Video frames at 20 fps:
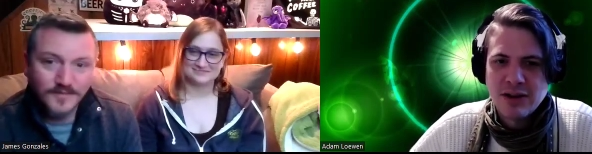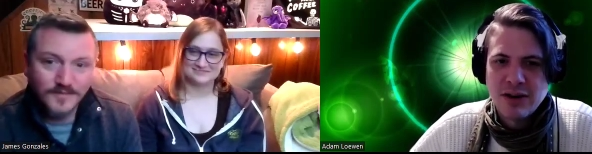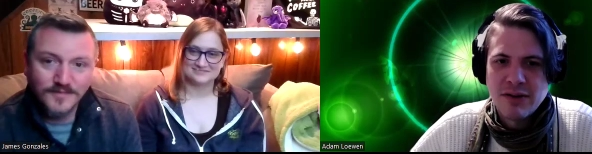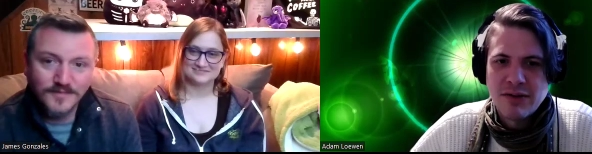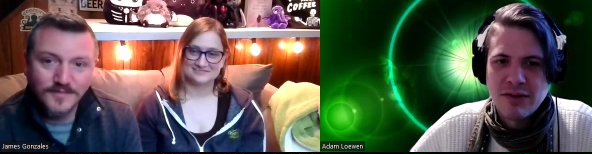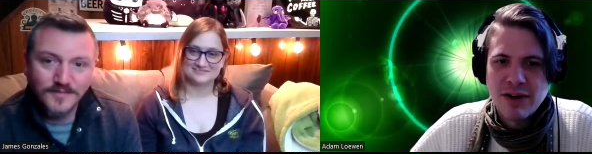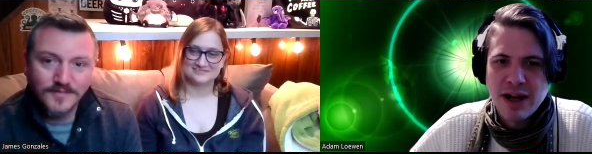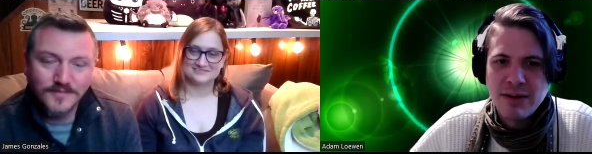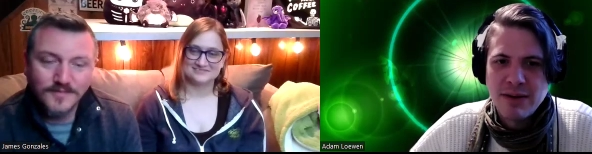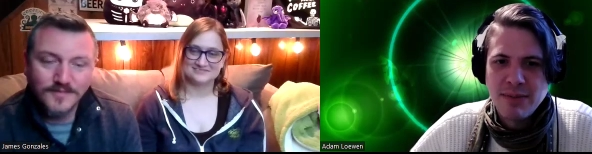Speaker 1: your sort
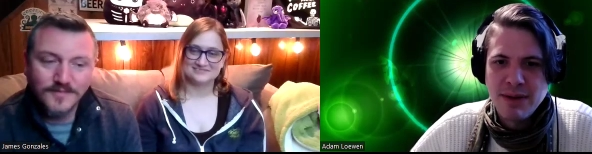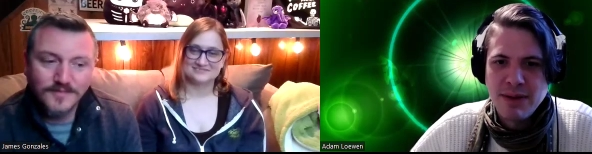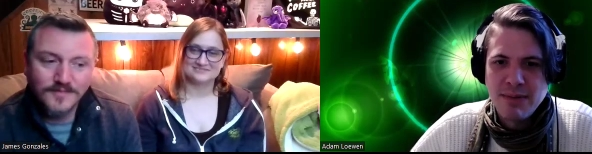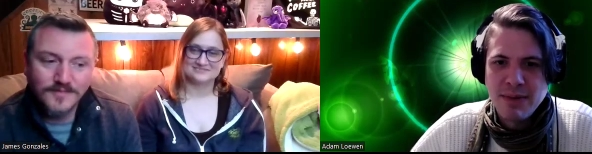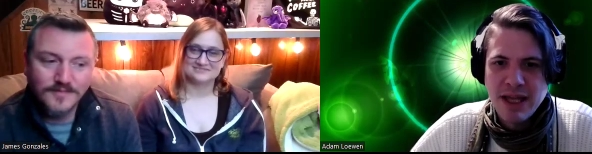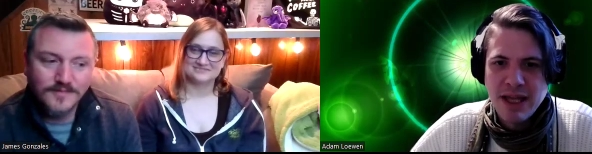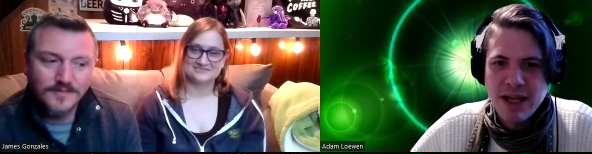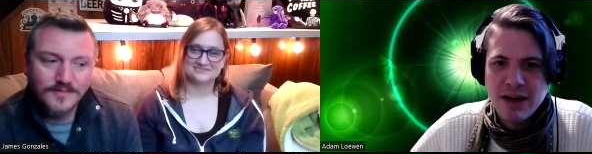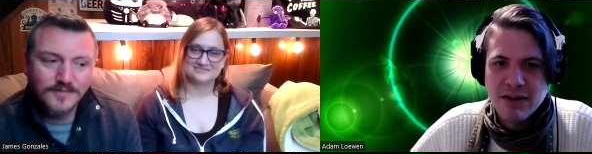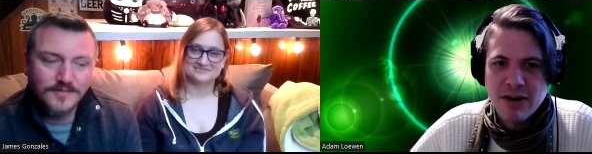of red
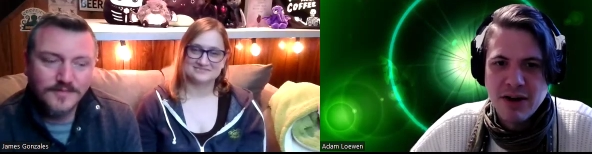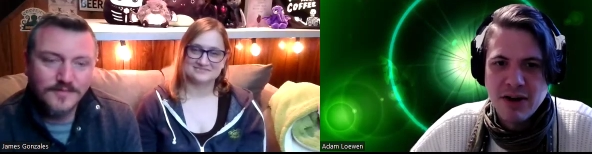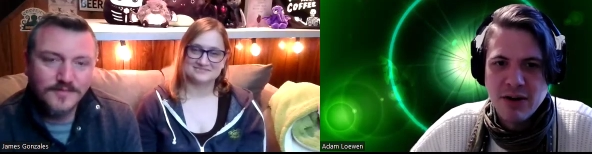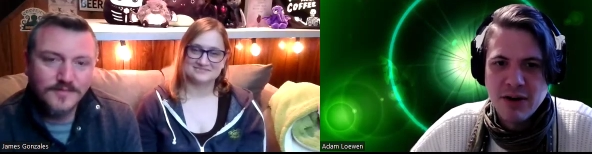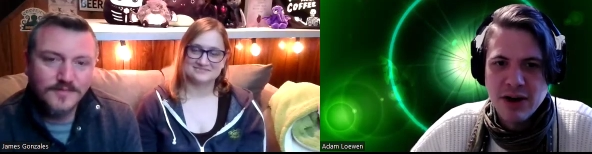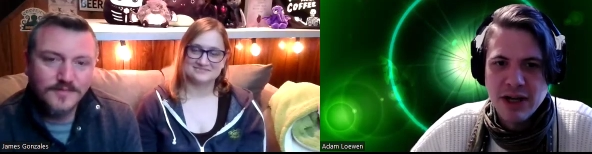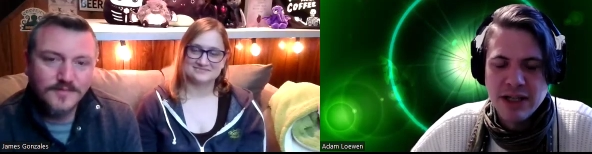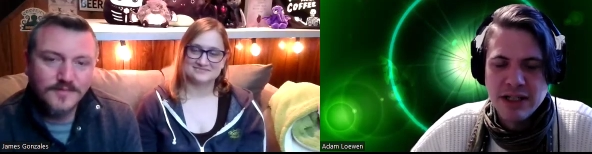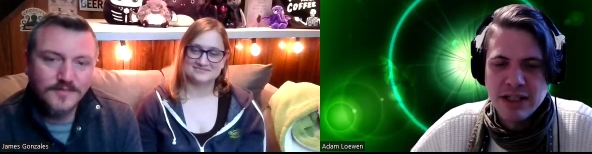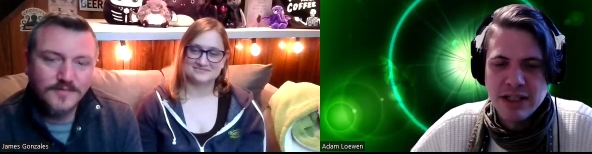meme
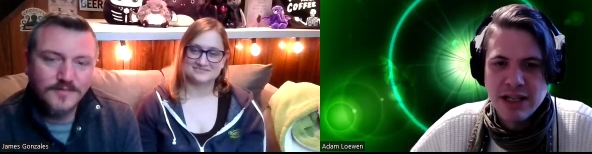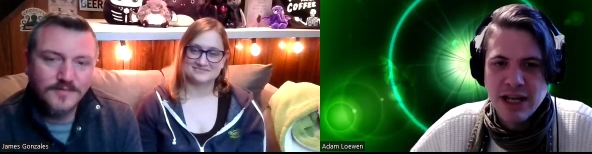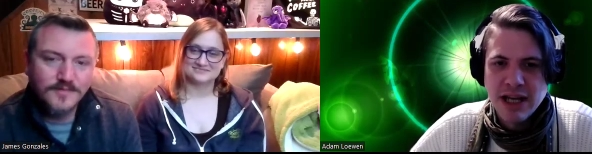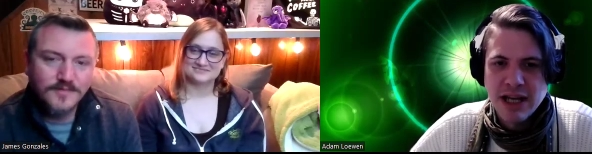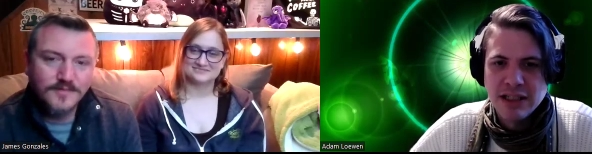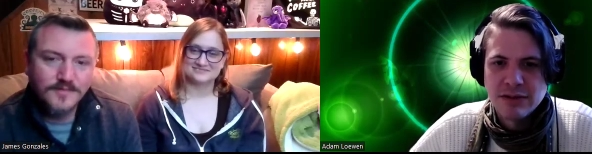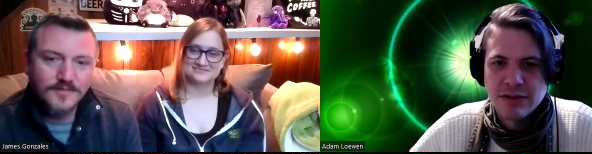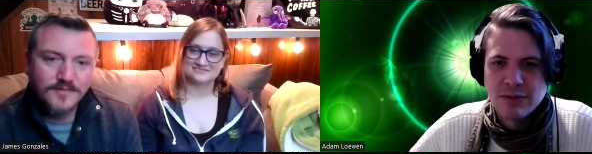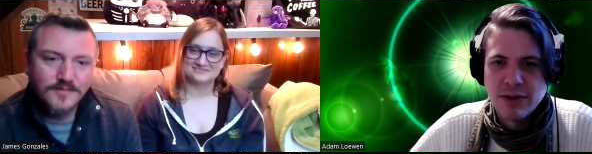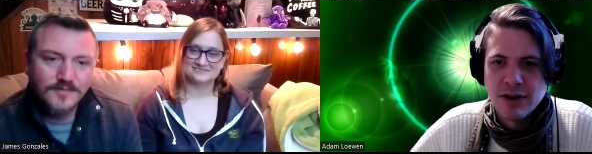hero in
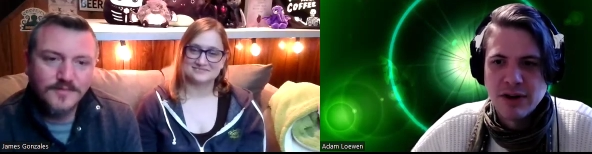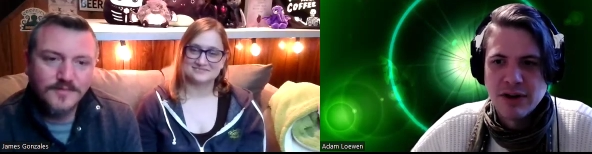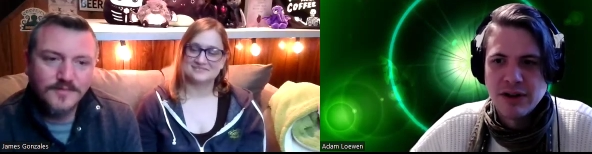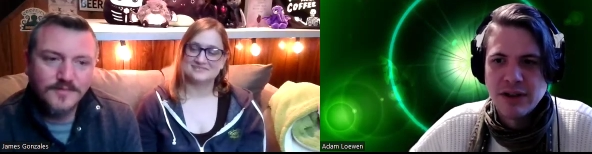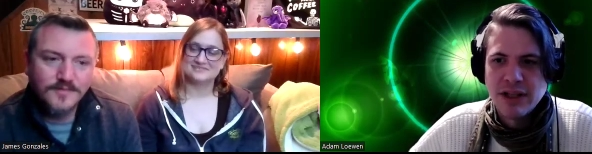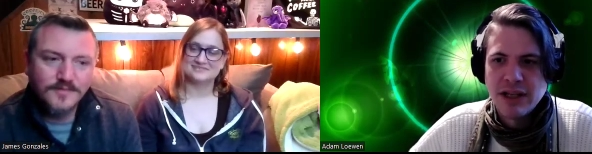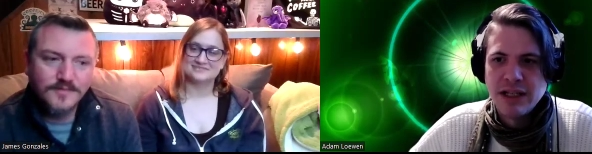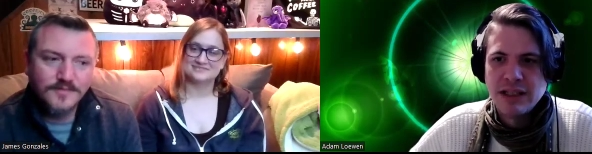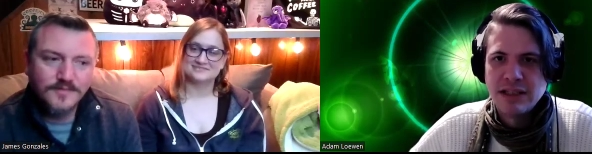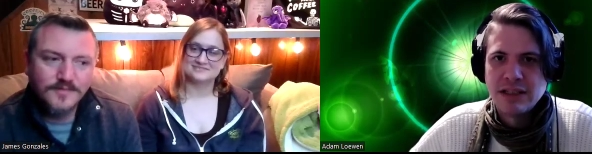today's
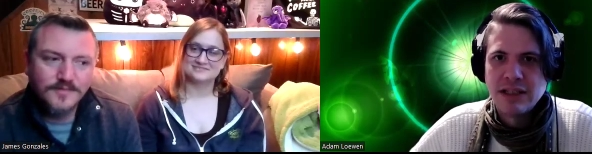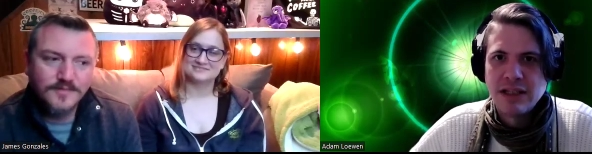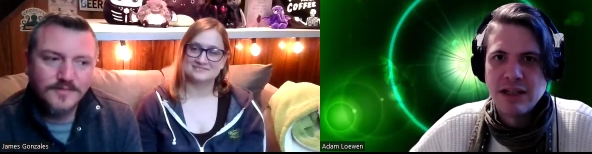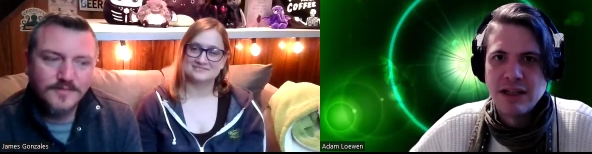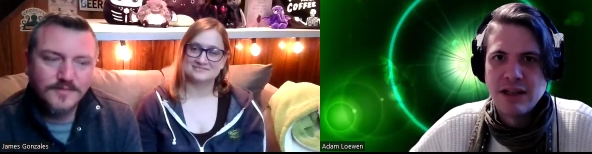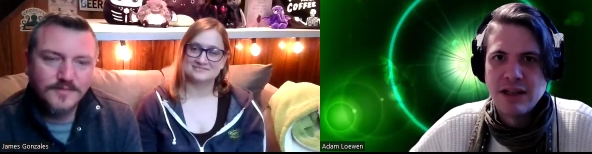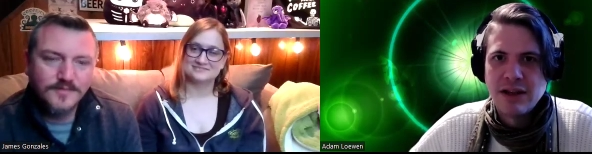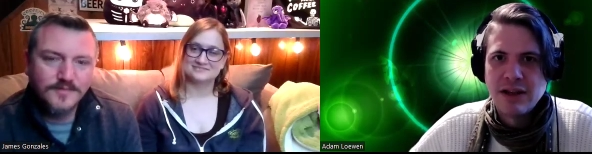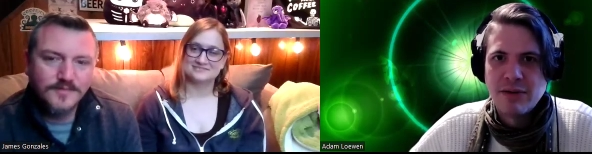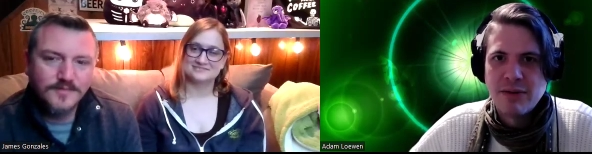world is
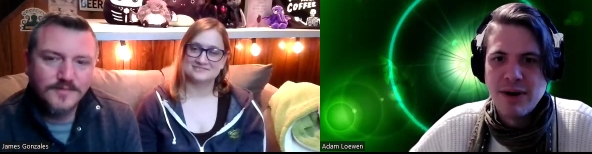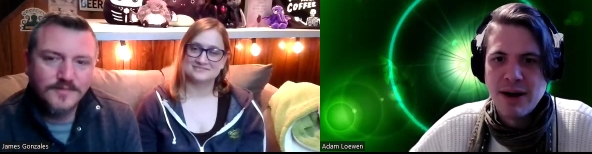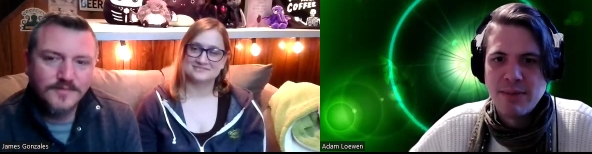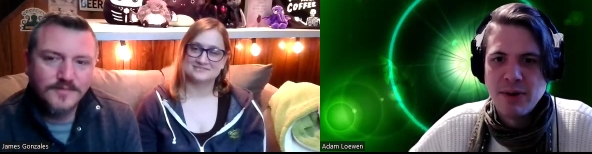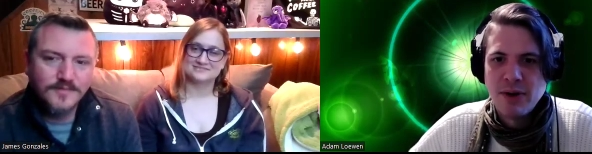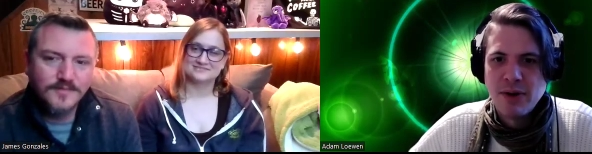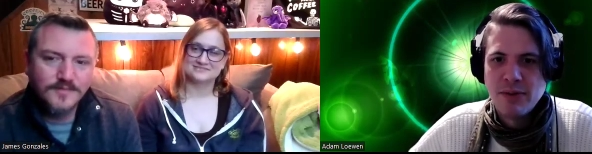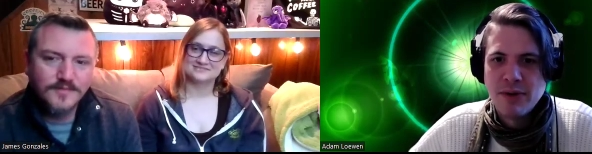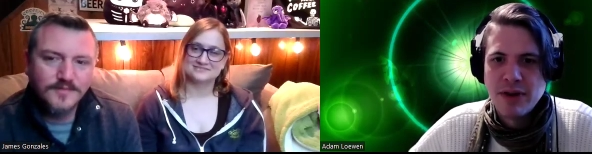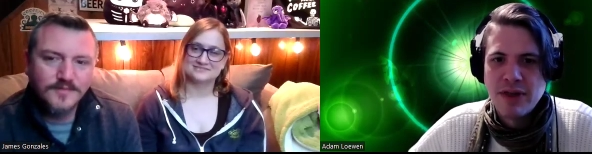the the
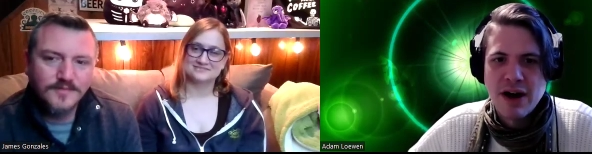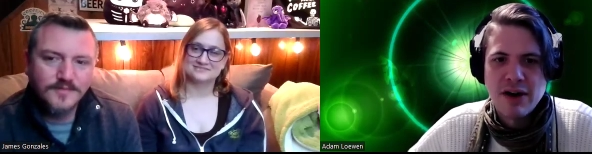rebel